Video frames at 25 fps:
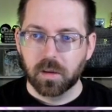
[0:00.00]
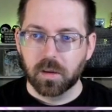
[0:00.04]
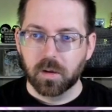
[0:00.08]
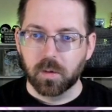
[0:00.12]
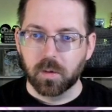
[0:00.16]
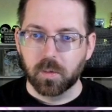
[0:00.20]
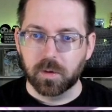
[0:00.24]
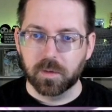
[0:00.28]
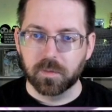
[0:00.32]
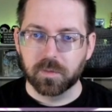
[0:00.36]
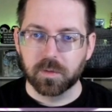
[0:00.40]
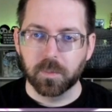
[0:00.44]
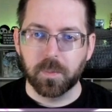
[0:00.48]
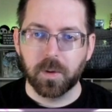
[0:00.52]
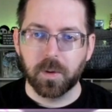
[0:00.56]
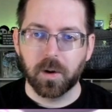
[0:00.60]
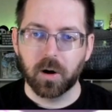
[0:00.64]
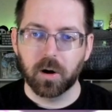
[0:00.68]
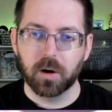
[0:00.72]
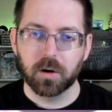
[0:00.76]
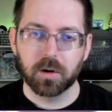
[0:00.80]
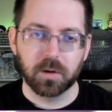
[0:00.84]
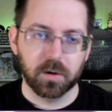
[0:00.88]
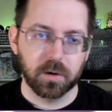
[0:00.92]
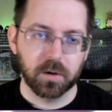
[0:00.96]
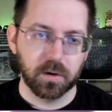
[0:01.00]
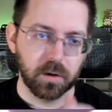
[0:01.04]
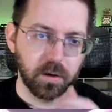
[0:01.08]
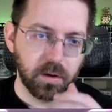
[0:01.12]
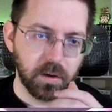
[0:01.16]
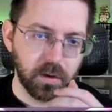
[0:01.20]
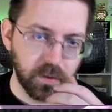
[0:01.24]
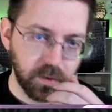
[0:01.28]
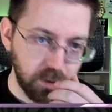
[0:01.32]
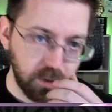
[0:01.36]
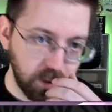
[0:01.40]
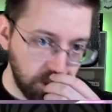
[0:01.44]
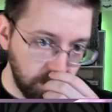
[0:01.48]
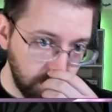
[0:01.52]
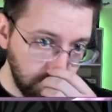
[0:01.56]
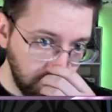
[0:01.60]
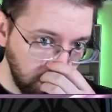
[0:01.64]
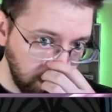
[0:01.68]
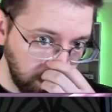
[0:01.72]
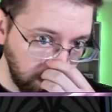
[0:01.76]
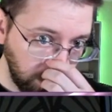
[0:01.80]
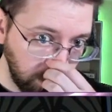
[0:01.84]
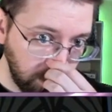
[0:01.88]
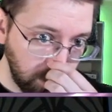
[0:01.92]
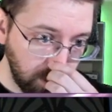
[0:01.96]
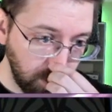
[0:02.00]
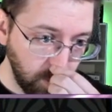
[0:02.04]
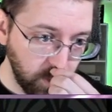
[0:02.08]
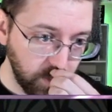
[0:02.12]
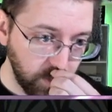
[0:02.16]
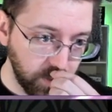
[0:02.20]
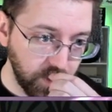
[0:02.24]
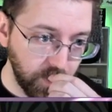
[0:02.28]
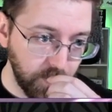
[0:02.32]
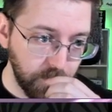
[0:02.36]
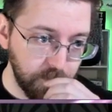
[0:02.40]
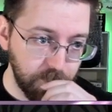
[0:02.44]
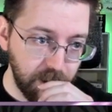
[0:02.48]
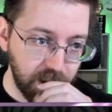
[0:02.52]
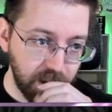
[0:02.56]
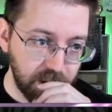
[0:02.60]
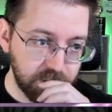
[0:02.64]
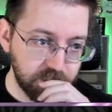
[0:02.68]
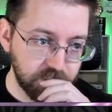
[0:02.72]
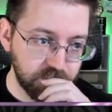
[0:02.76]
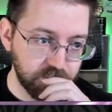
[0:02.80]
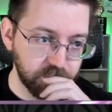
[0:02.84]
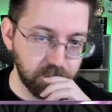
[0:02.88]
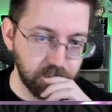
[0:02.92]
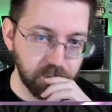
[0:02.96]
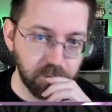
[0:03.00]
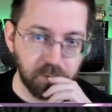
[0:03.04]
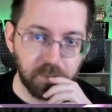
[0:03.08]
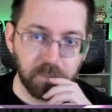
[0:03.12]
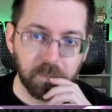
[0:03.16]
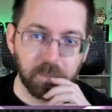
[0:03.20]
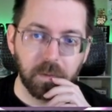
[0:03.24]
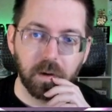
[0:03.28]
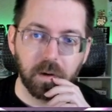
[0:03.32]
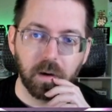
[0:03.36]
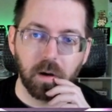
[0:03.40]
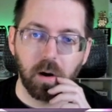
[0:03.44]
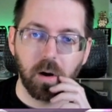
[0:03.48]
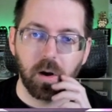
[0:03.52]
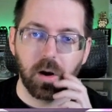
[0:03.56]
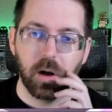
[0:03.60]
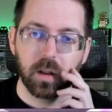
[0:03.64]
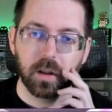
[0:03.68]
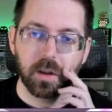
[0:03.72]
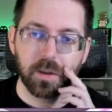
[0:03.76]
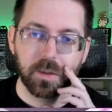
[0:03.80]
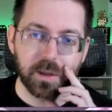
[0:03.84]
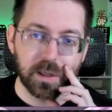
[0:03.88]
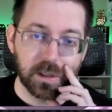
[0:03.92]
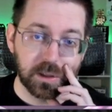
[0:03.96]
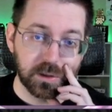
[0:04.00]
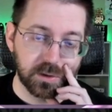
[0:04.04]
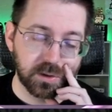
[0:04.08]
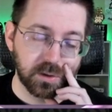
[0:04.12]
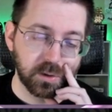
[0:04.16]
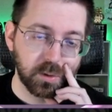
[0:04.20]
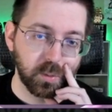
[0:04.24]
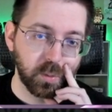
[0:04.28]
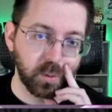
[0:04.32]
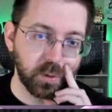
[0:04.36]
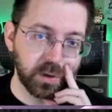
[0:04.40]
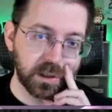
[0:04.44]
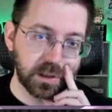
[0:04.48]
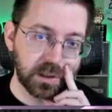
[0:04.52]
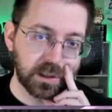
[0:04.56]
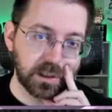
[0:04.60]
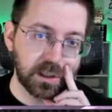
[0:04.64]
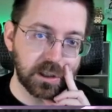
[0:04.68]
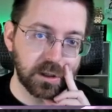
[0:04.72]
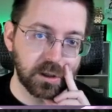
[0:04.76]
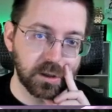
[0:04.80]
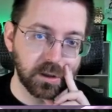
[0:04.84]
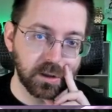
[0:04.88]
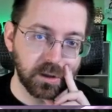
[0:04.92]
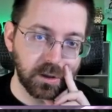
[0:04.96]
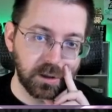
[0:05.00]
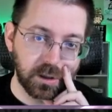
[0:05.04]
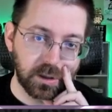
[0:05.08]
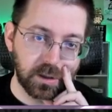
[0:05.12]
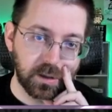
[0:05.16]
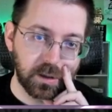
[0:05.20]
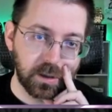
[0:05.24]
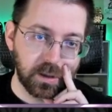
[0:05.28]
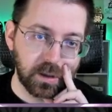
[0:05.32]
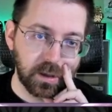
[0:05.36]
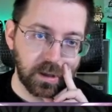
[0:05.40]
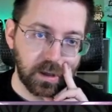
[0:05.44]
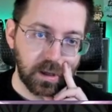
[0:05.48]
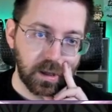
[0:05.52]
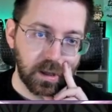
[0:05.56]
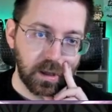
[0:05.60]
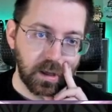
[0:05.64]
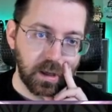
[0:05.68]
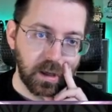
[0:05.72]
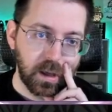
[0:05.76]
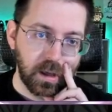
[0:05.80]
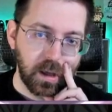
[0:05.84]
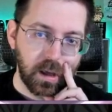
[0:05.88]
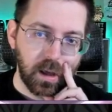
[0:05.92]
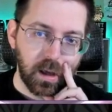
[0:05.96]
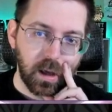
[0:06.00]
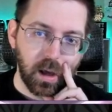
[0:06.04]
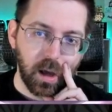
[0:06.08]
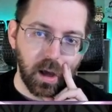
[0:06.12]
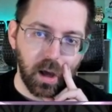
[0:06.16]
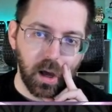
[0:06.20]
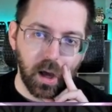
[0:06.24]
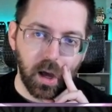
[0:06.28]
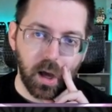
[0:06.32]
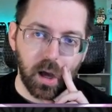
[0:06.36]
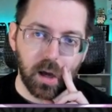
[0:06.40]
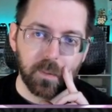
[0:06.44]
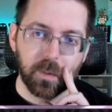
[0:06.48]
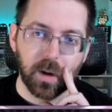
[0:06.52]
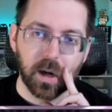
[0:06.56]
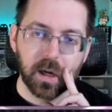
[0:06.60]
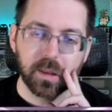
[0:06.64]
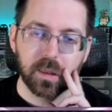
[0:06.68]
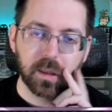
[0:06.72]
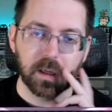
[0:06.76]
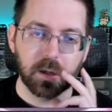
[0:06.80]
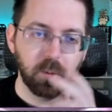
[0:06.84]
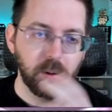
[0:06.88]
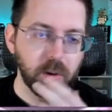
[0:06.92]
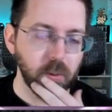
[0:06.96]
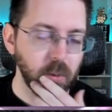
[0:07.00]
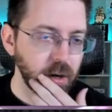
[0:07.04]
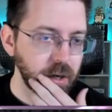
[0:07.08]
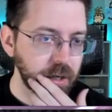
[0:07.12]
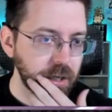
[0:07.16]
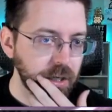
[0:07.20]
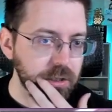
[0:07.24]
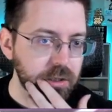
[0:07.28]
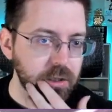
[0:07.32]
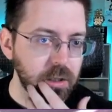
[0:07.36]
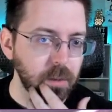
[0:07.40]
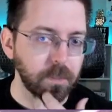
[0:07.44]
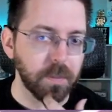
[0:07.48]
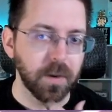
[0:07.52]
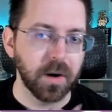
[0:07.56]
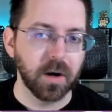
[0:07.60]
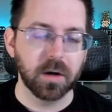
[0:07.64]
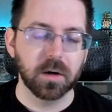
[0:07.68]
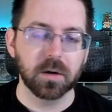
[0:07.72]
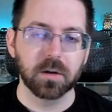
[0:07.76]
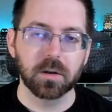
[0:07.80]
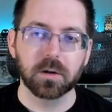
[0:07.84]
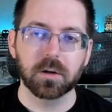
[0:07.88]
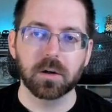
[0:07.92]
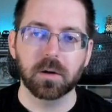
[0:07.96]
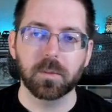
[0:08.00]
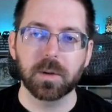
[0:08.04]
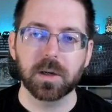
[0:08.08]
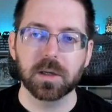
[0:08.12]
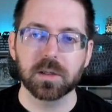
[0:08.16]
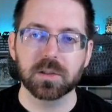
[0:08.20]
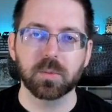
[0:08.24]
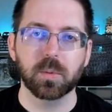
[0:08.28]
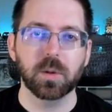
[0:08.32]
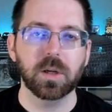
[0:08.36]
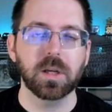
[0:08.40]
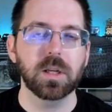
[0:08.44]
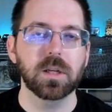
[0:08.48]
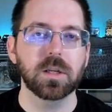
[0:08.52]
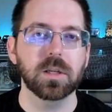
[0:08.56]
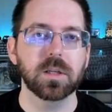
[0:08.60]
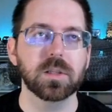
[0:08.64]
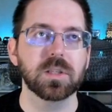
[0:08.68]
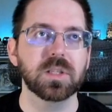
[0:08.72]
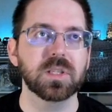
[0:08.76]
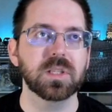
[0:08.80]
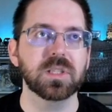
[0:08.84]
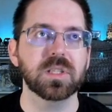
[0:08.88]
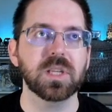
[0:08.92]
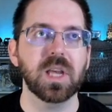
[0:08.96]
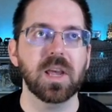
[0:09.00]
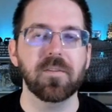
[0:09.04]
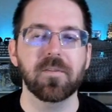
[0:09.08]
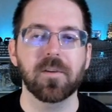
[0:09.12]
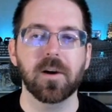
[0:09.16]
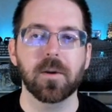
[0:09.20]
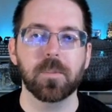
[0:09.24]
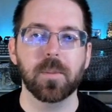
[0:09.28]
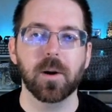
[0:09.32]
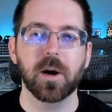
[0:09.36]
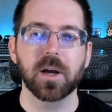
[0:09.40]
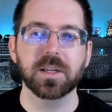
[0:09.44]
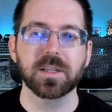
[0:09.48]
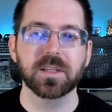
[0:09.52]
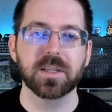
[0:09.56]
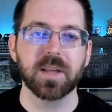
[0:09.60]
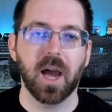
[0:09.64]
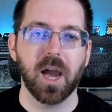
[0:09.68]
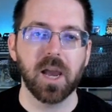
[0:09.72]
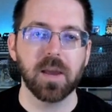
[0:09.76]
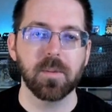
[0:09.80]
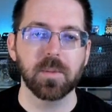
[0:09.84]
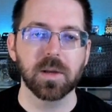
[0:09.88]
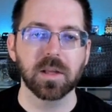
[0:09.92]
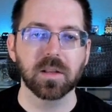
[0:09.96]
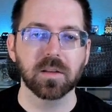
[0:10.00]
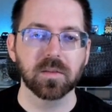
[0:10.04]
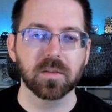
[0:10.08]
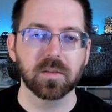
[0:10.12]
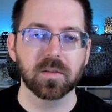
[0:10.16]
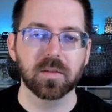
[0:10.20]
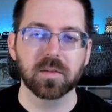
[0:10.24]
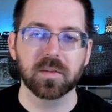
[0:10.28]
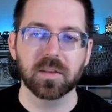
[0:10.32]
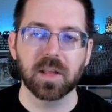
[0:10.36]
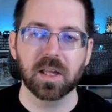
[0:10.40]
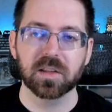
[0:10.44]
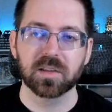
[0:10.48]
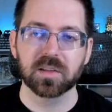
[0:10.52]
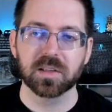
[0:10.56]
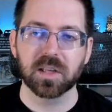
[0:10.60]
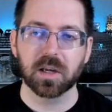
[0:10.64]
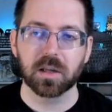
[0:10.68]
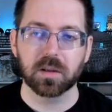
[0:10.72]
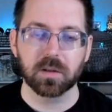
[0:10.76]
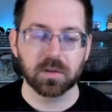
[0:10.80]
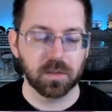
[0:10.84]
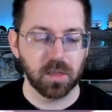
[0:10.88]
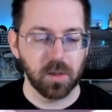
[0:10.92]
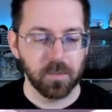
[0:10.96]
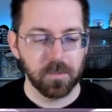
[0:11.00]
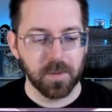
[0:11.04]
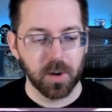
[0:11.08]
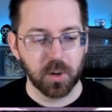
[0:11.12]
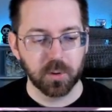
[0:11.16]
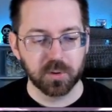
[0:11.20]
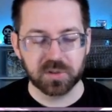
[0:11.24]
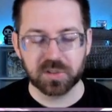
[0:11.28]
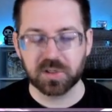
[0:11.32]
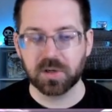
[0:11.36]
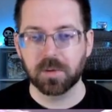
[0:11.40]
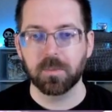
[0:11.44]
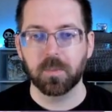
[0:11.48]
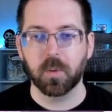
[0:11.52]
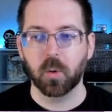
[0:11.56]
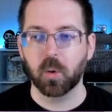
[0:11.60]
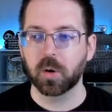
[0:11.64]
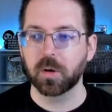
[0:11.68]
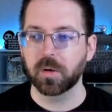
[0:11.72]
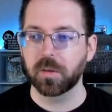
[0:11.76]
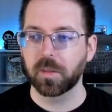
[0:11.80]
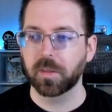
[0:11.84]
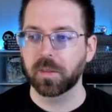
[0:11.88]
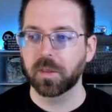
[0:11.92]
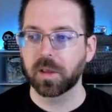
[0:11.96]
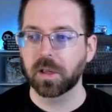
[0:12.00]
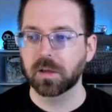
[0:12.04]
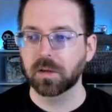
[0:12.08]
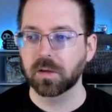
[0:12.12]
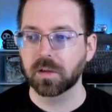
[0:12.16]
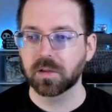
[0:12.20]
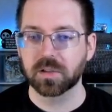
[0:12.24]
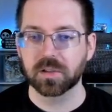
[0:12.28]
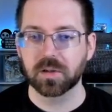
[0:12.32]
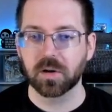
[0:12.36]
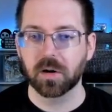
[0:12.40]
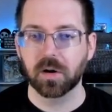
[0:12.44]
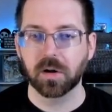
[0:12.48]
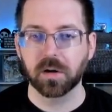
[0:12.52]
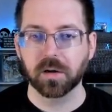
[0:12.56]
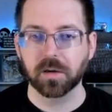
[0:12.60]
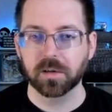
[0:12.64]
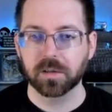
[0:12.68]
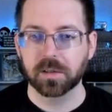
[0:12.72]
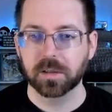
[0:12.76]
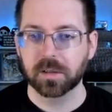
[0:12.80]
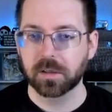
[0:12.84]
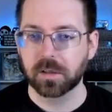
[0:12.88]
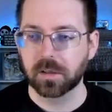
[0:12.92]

We have the parlor, the nook, or the bedroom. All of these are really good. I think we want to get the parlor because we need to save up on diamonds. That's like the most important thing to start.